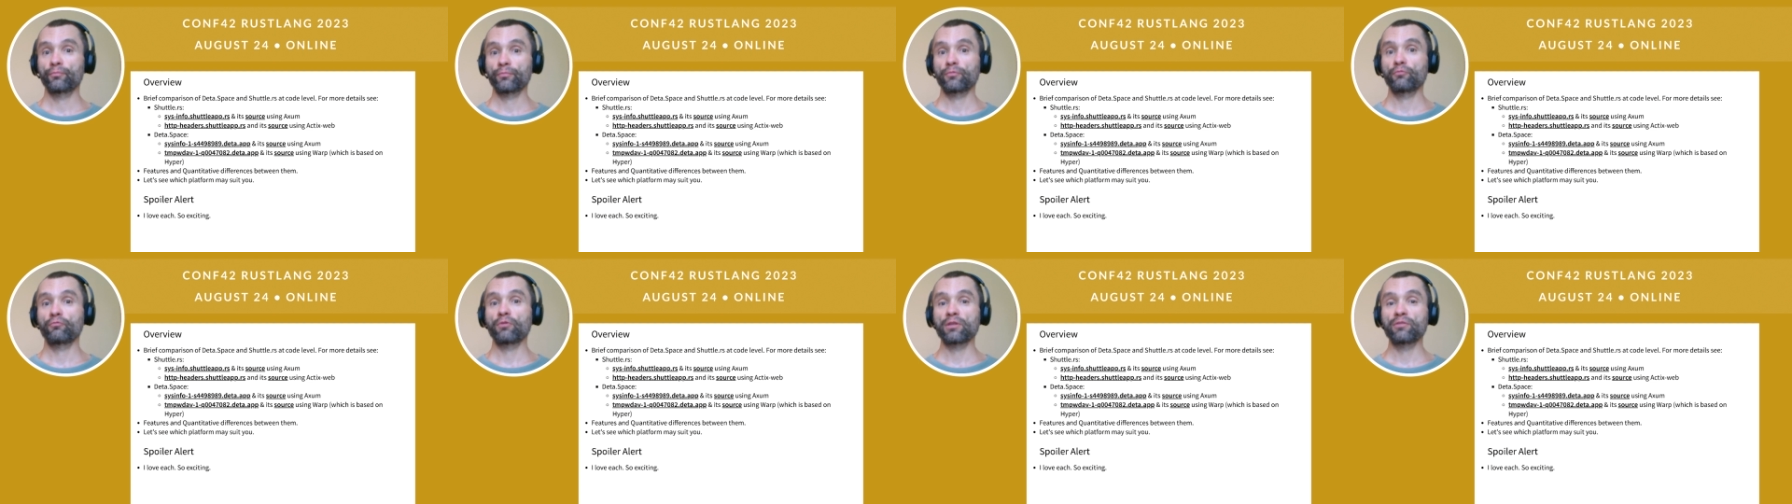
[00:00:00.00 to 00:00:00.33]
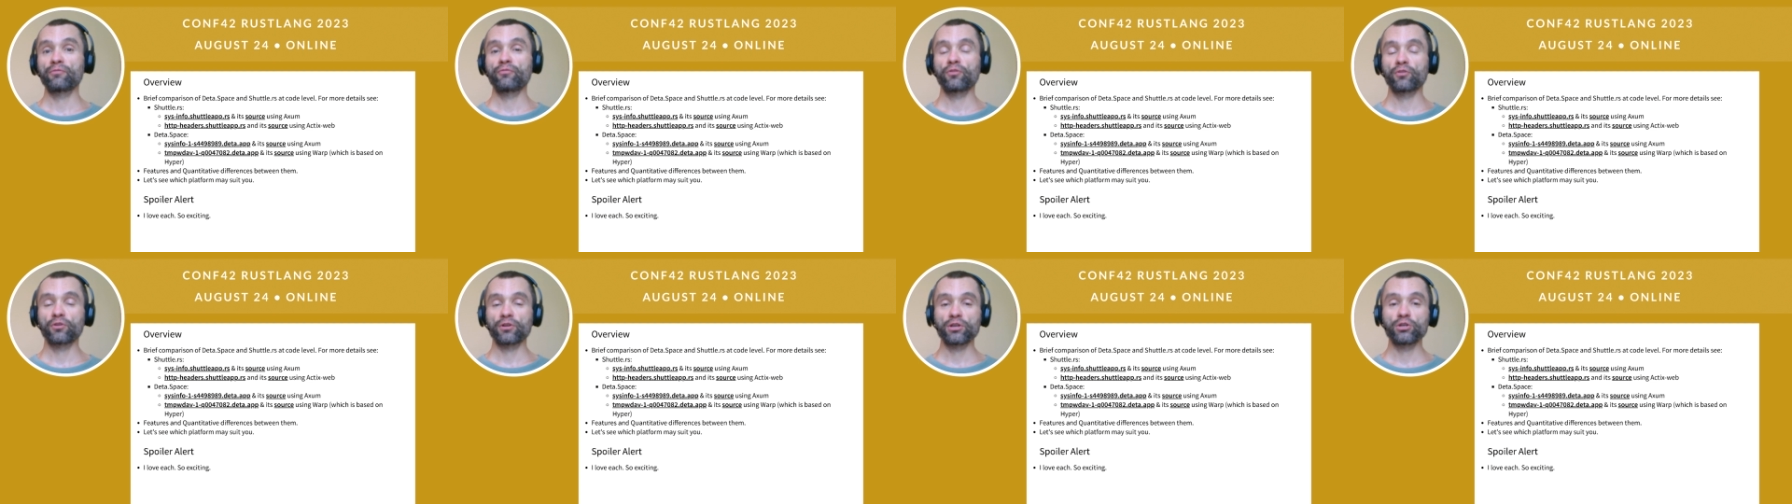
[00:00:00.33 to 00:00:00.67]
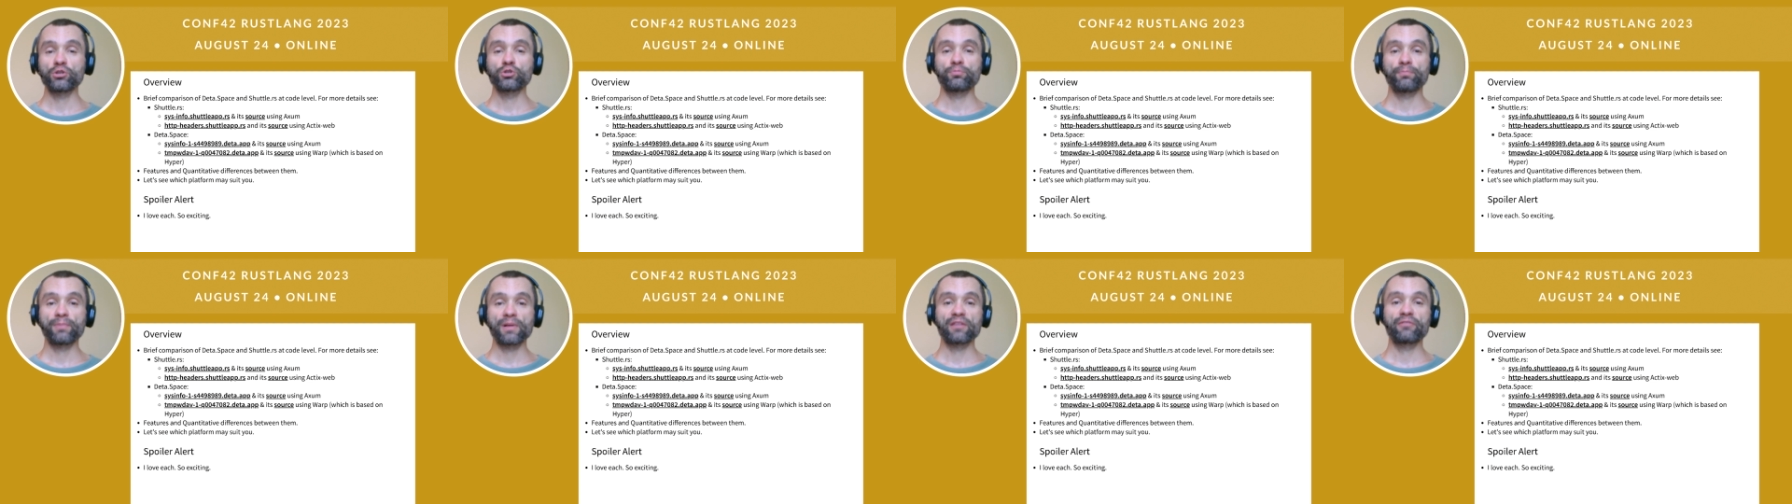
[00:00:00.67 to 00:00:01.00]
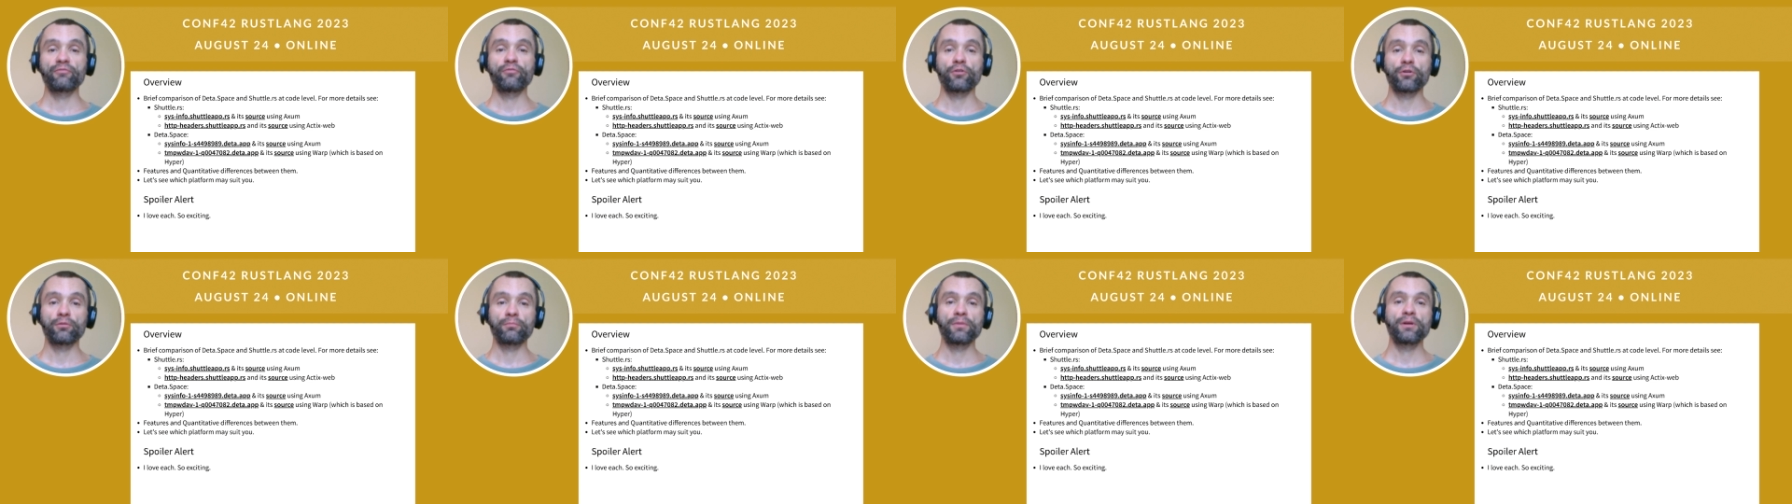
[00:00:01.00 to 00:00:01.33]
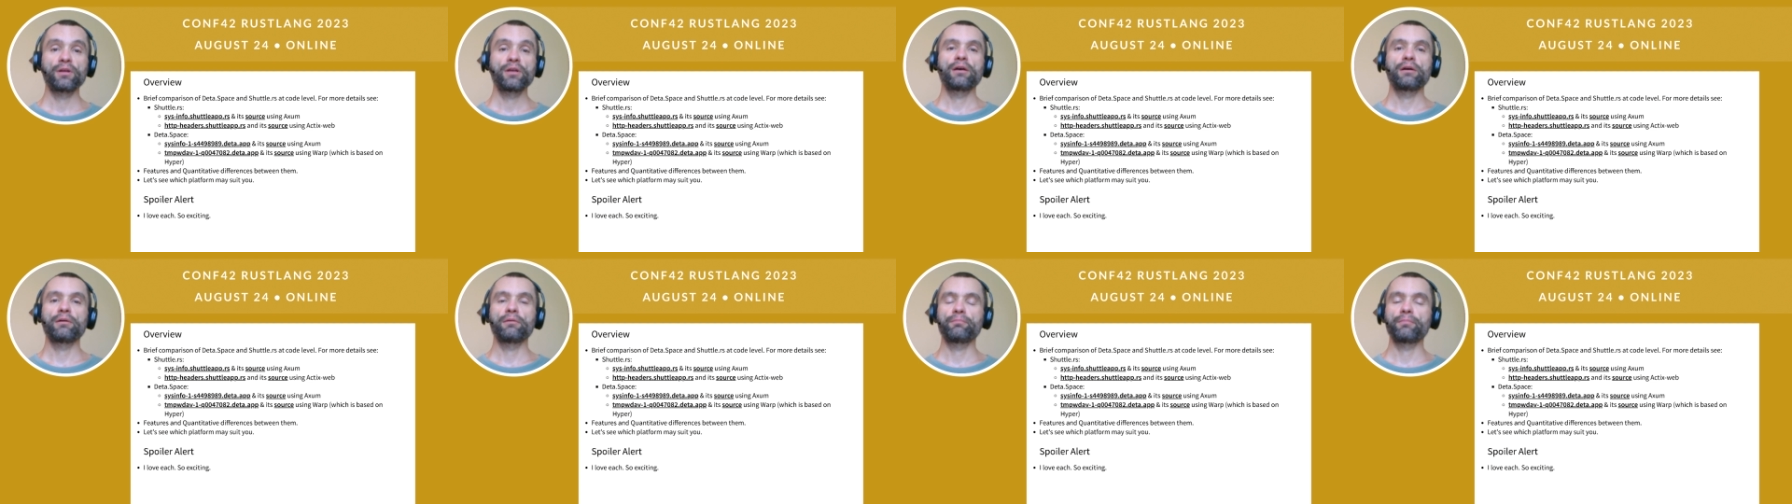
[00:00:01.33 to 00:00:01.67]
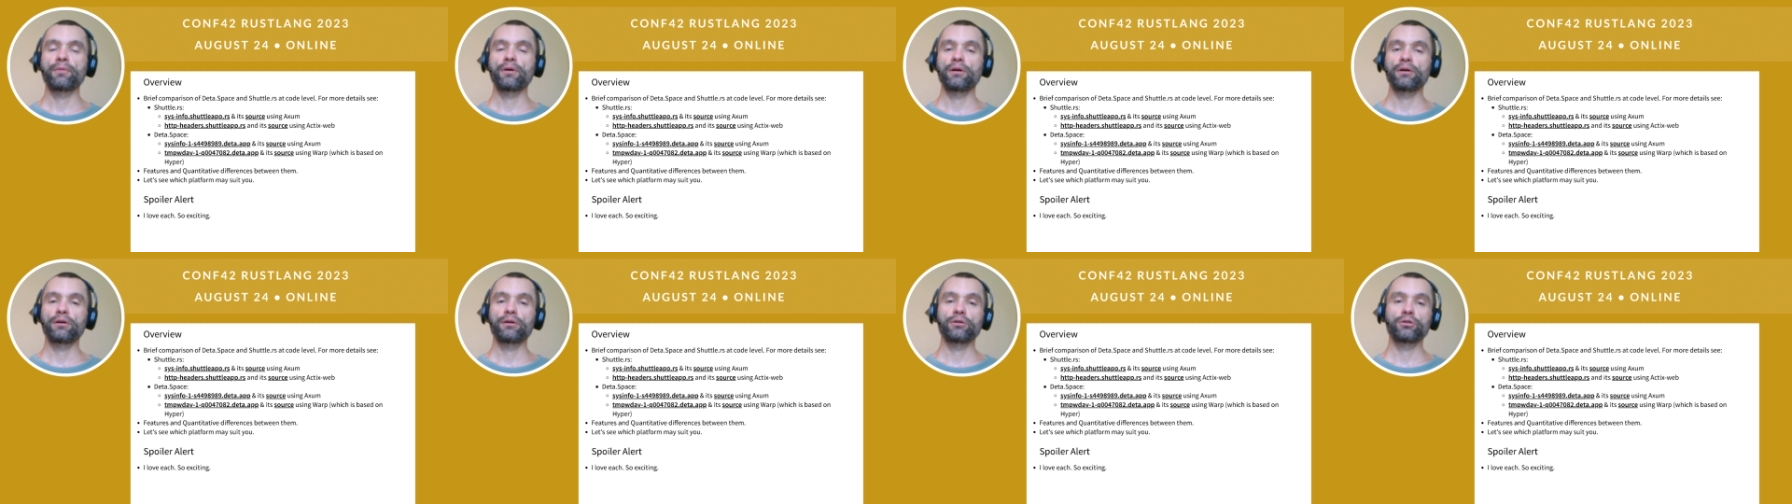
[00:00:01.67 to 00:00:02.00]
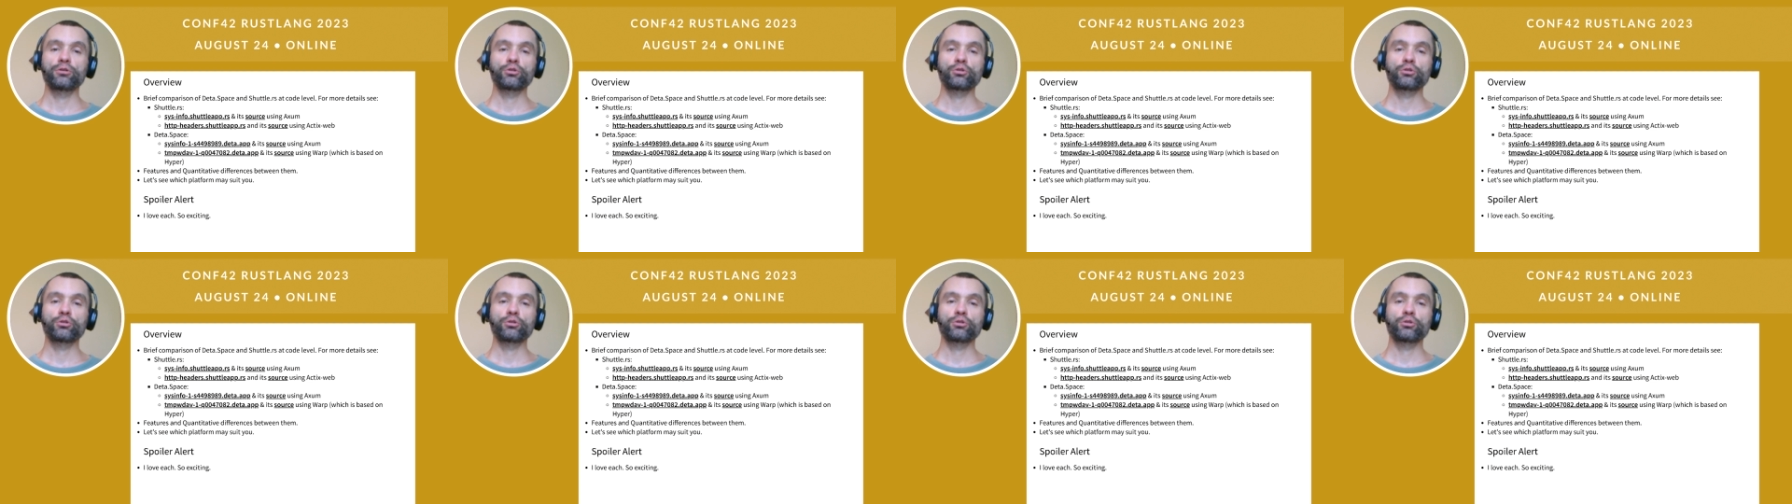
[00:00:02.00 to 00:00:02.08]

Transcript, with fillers: One for each platform, uh,